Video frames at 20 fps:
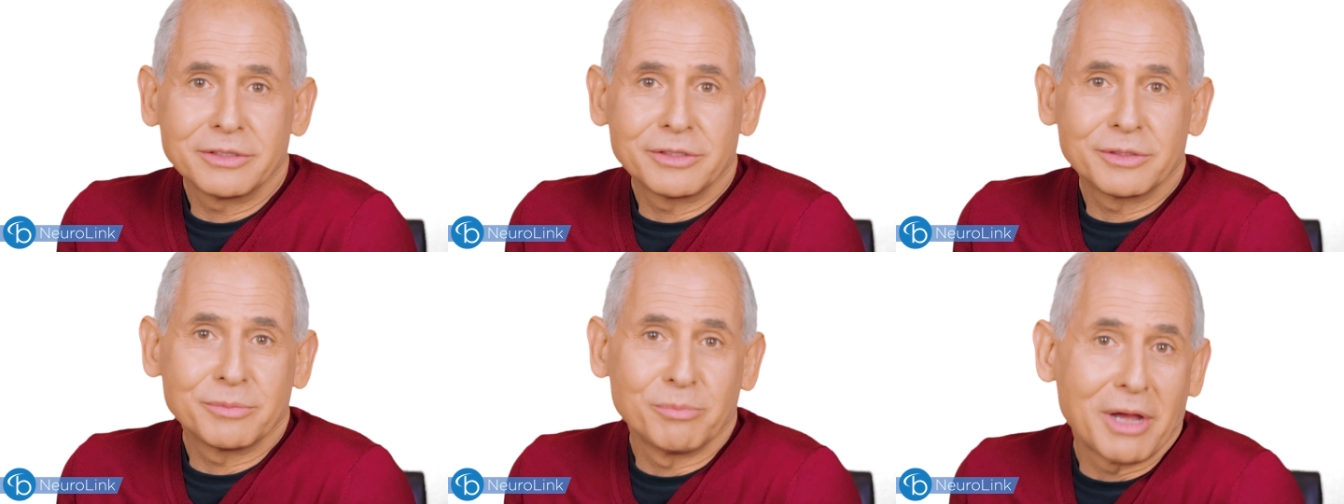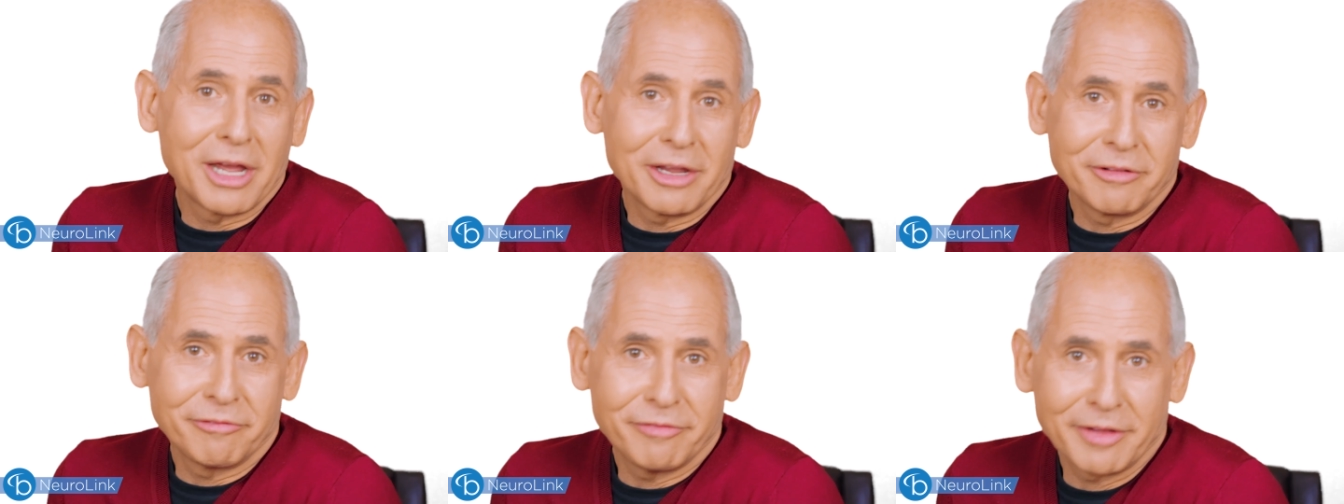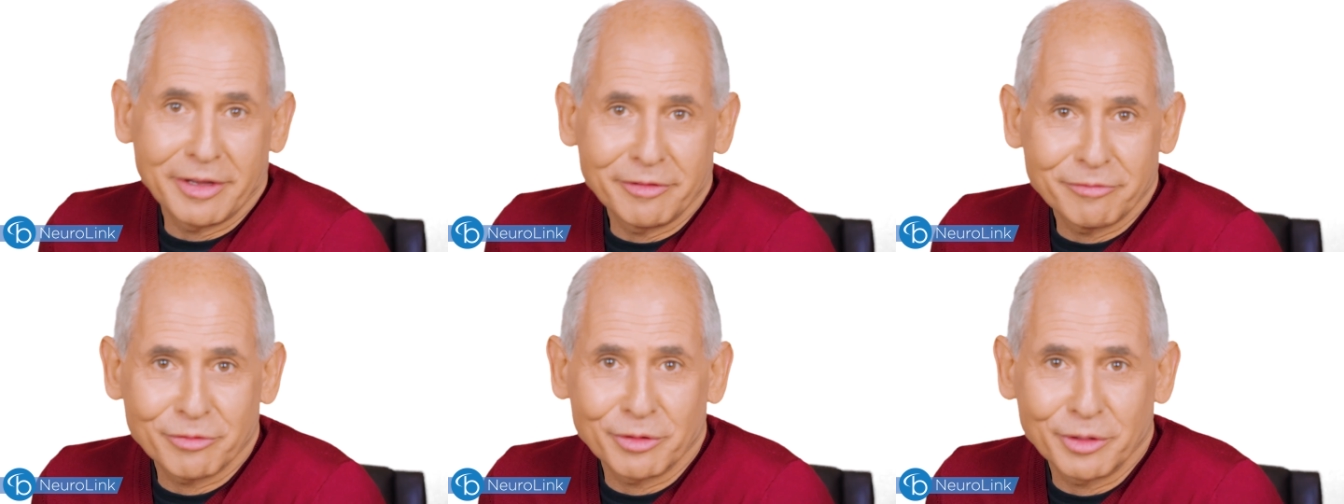is my
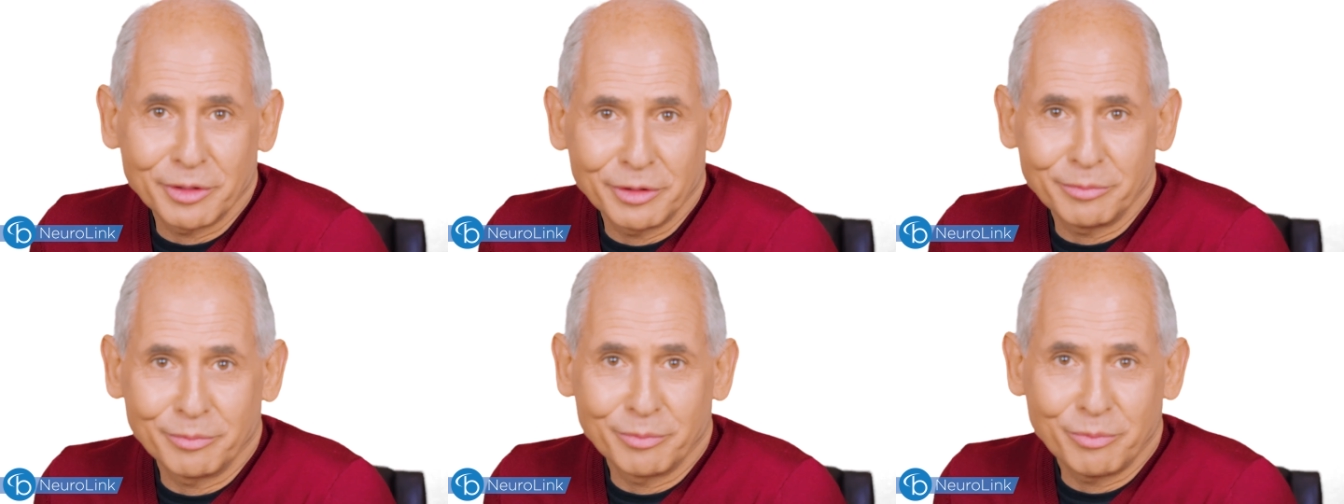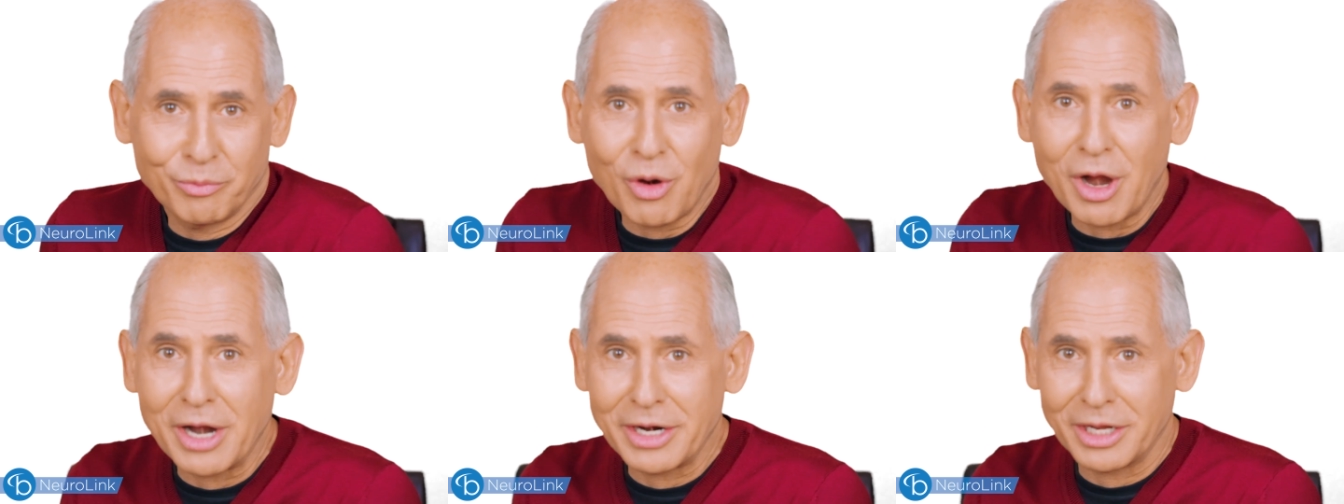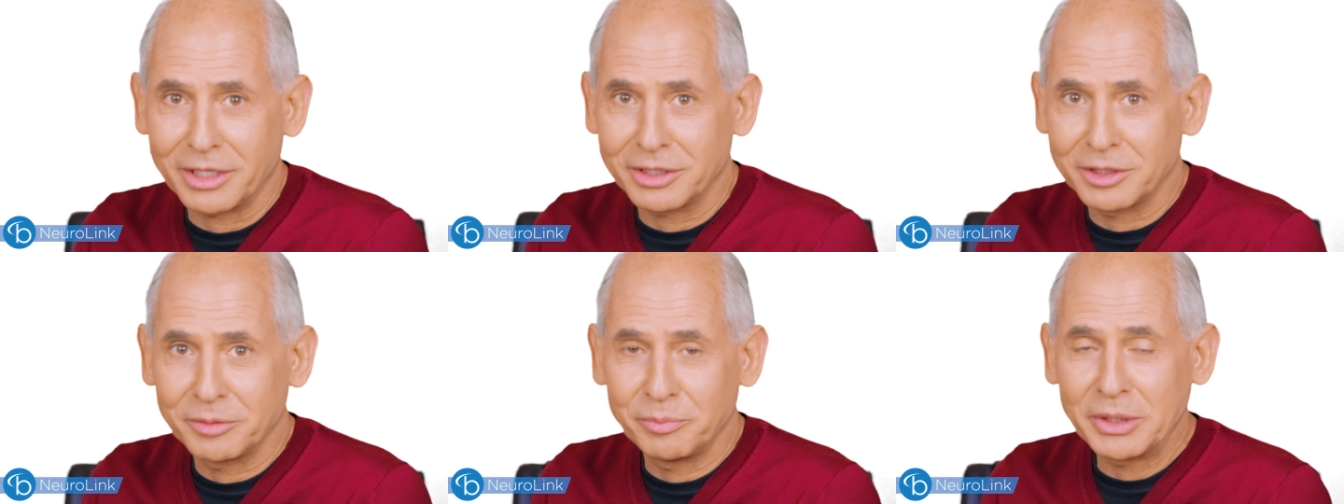favorite
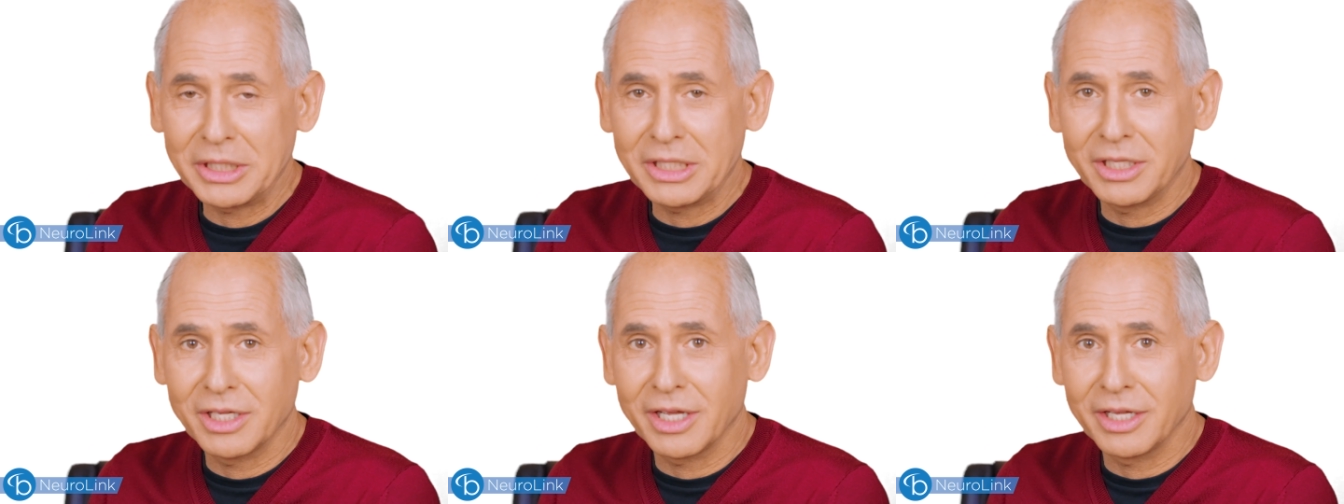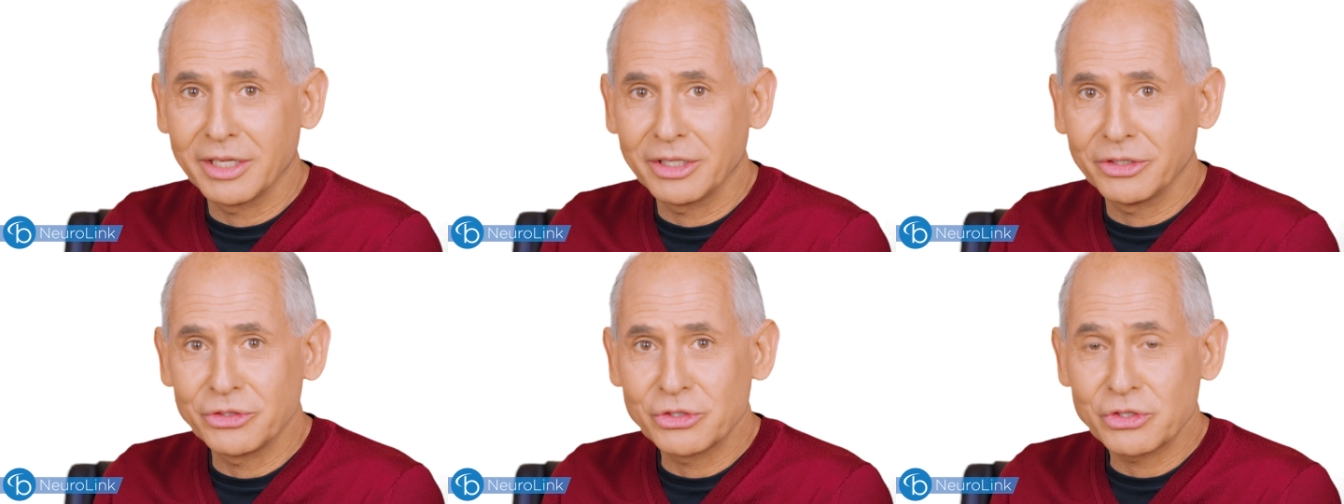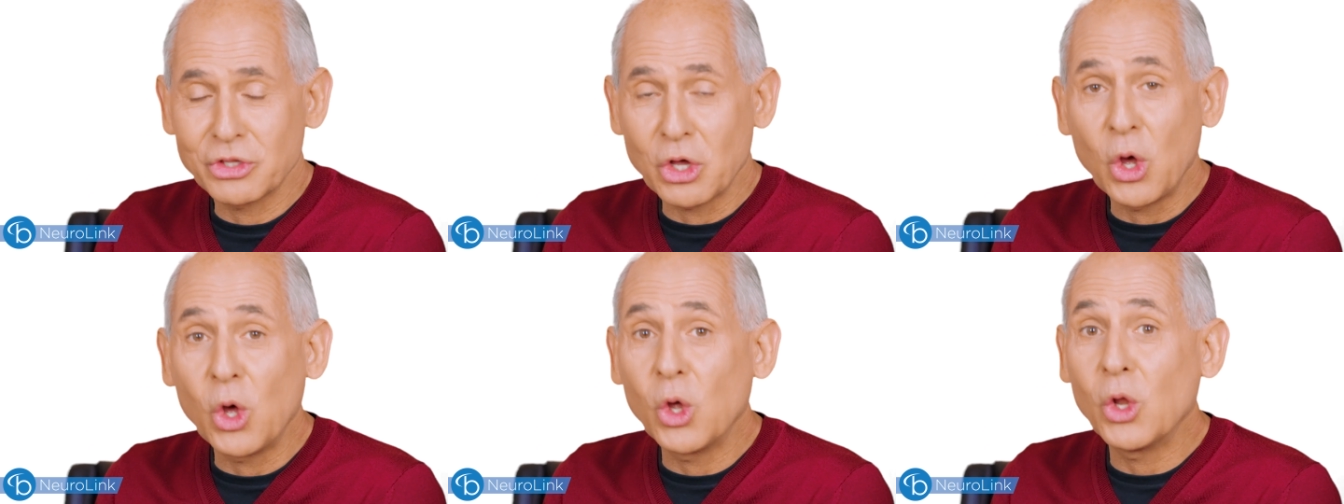product
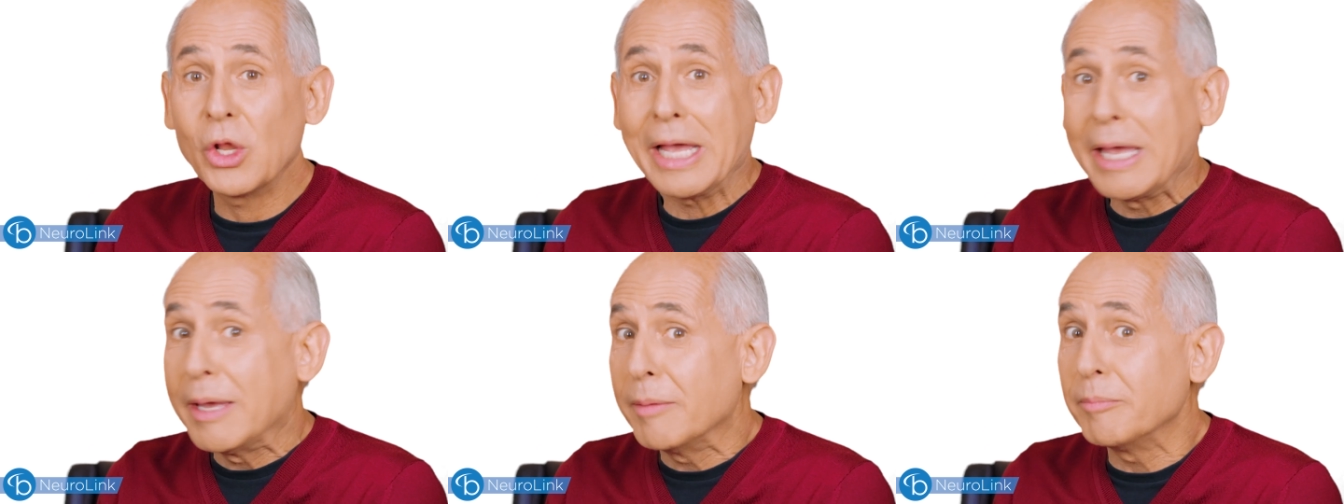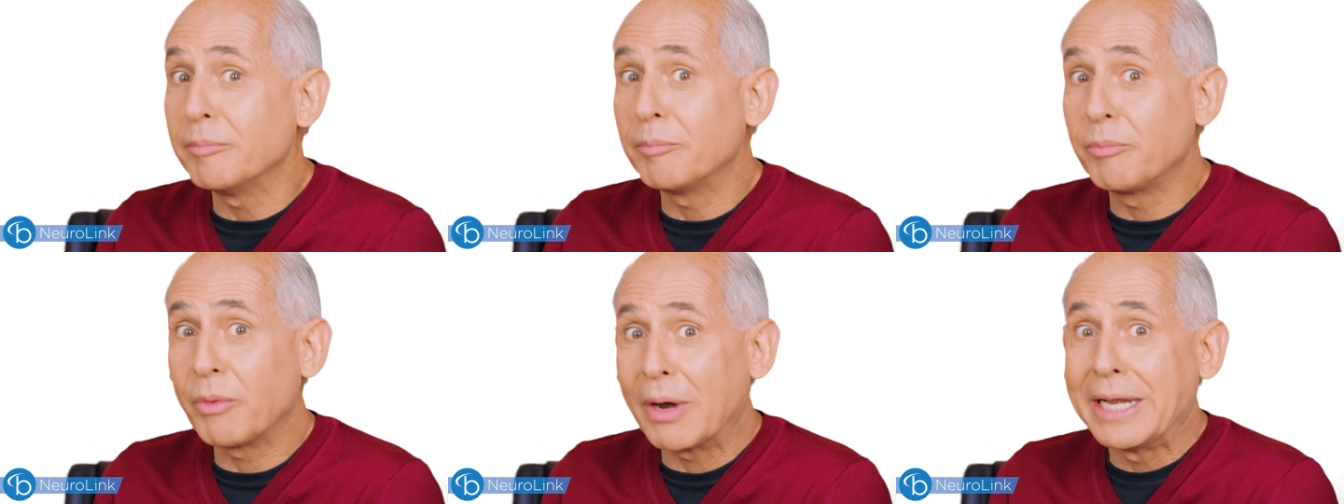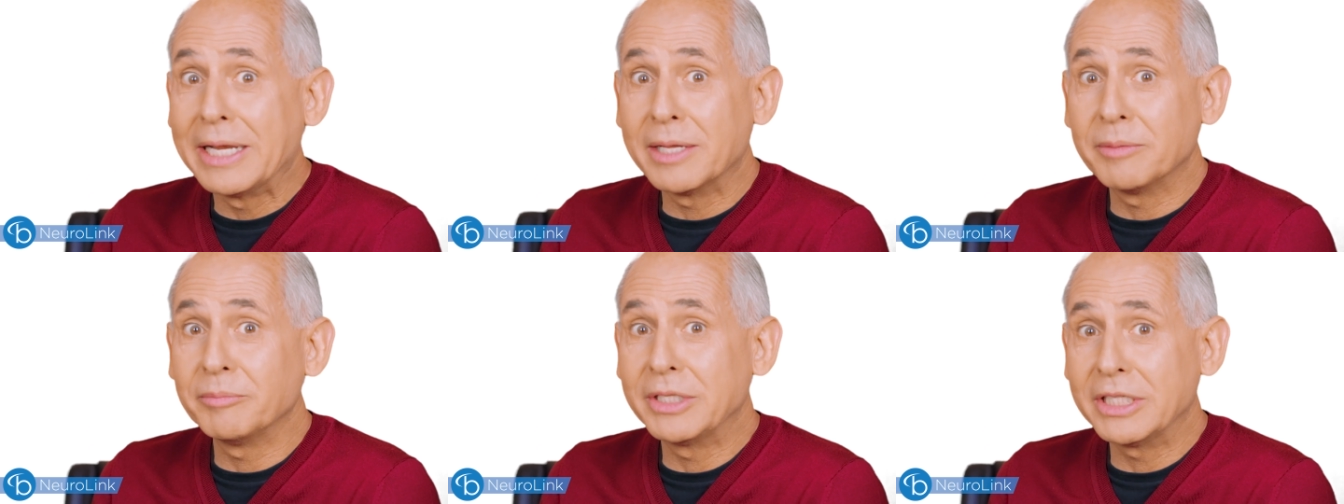because the whole M
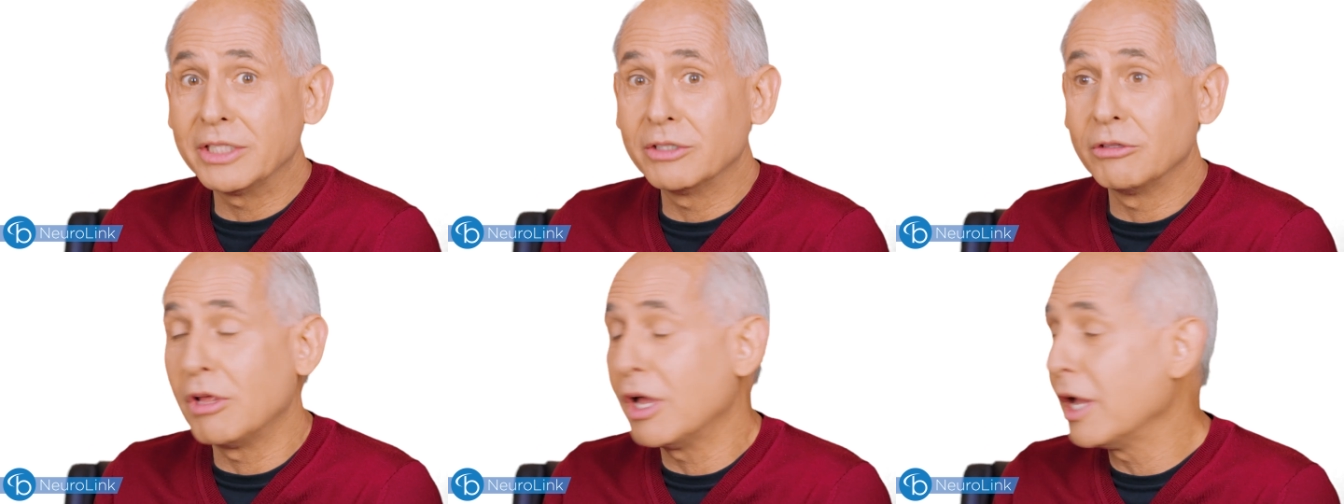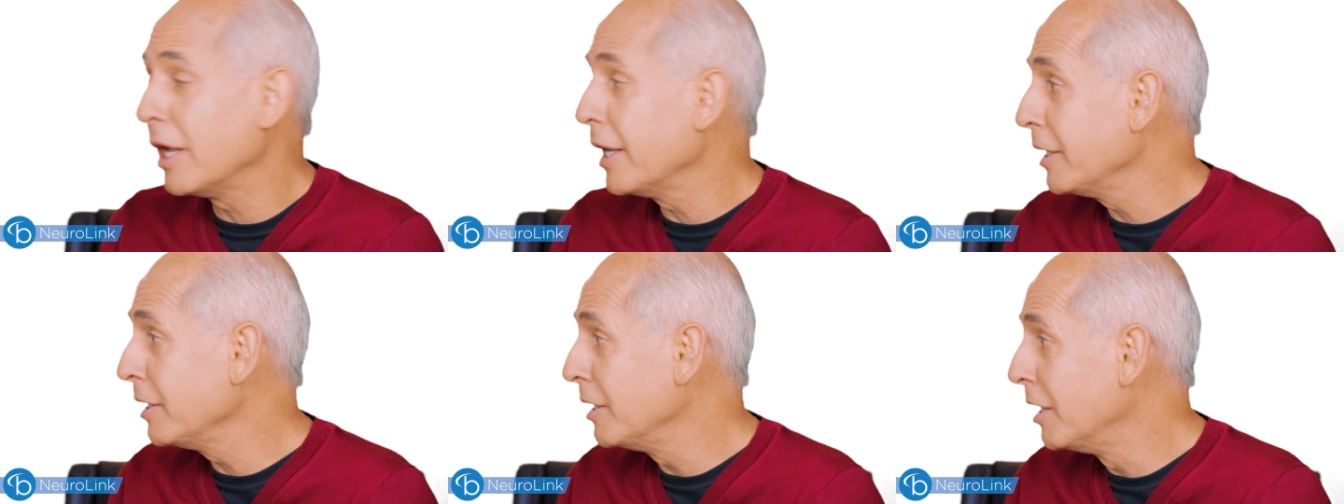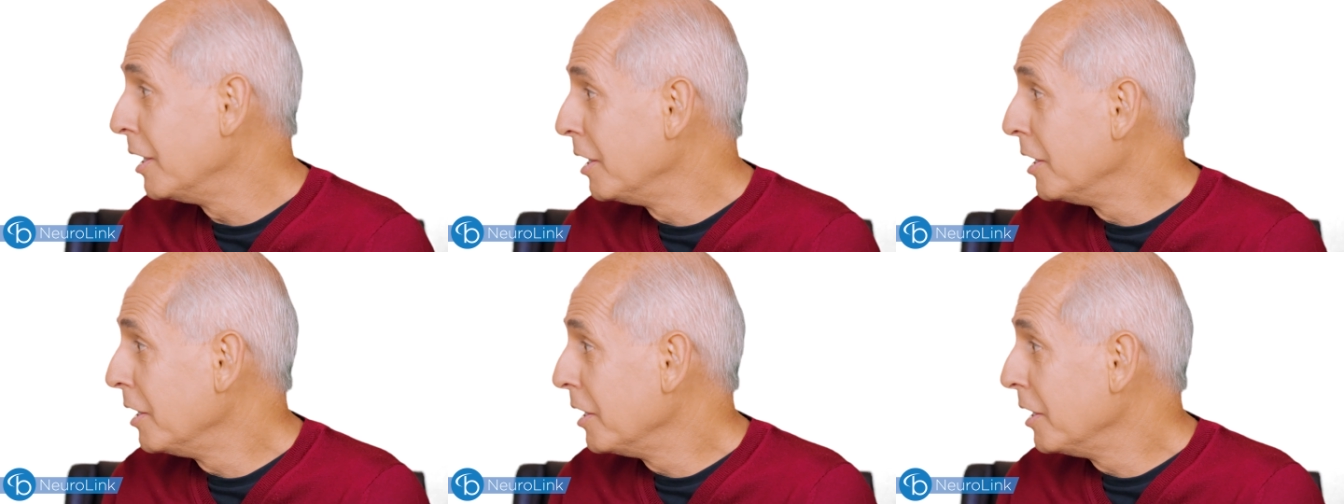BrainMD line